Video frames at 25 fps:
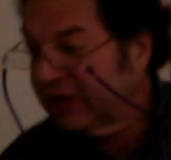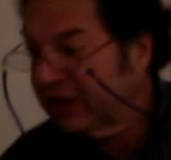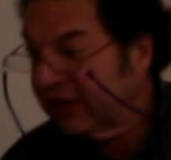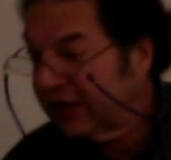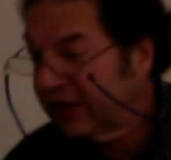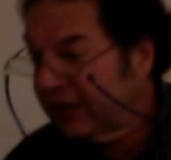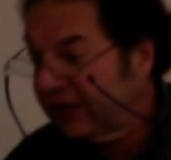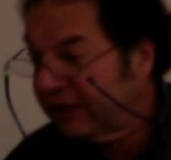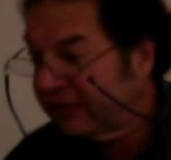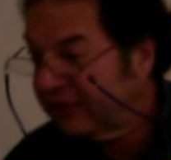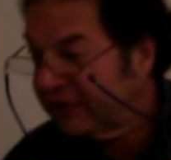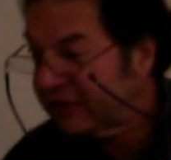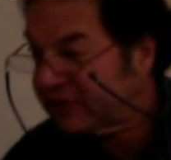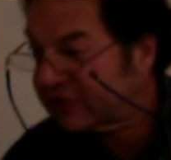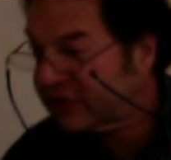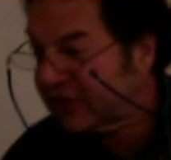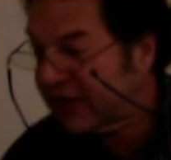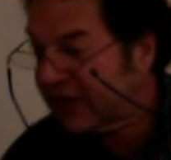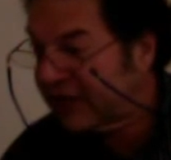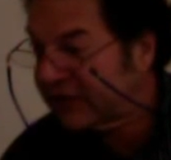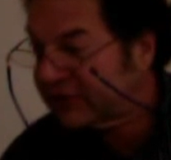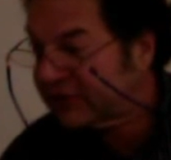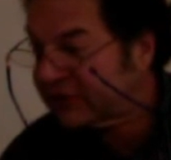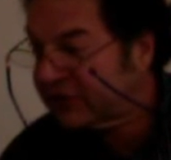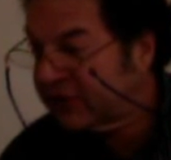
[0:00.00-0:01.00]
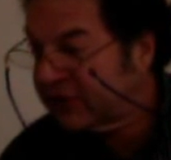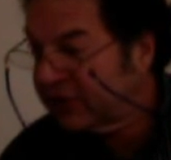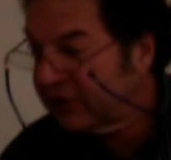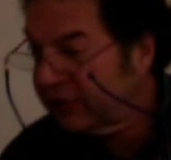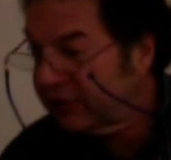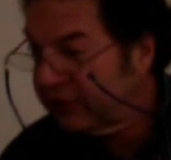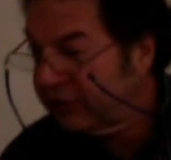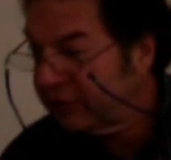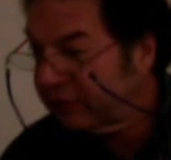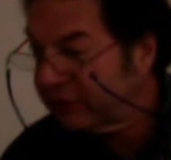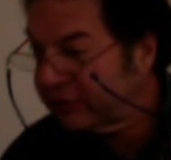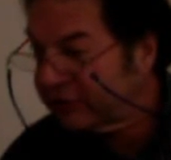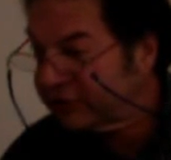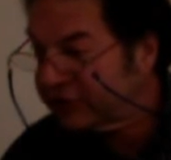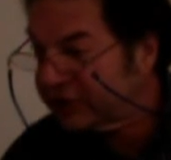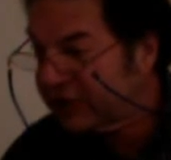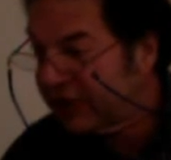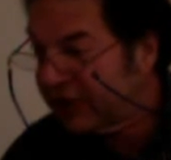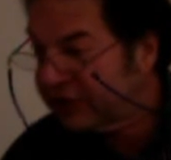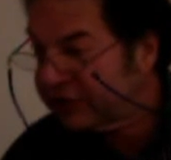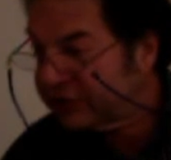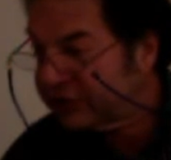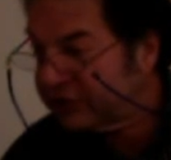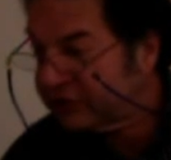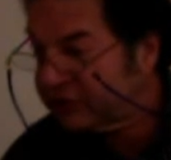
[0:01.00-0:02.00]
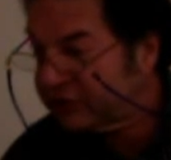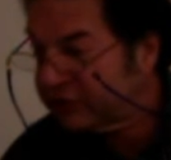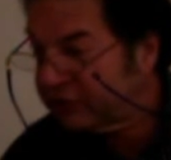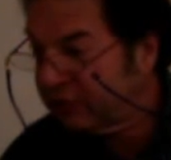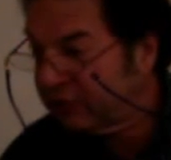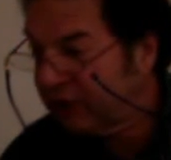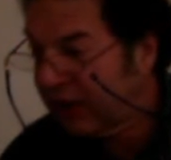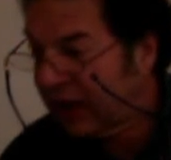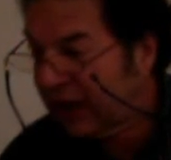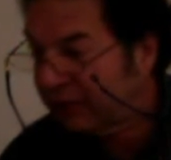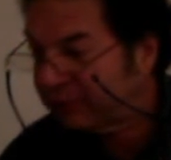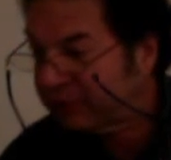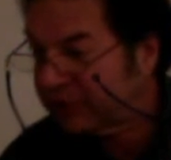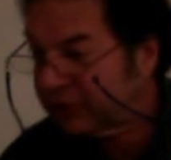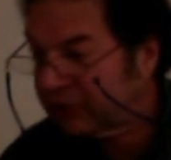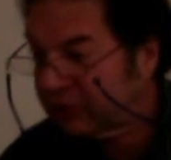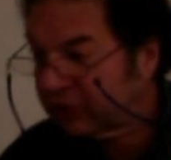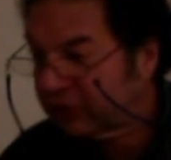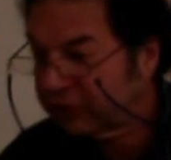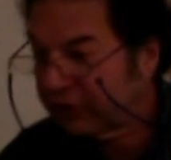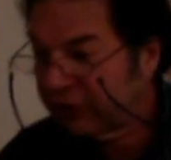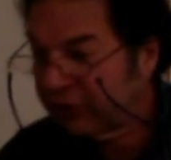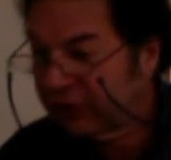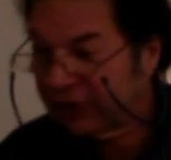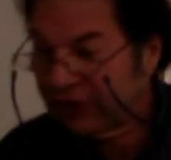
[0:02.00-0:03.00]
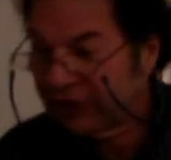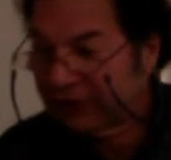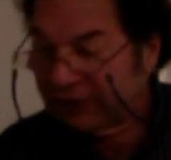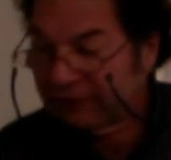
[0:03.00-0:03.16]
In this case, you can change it to optical kerning.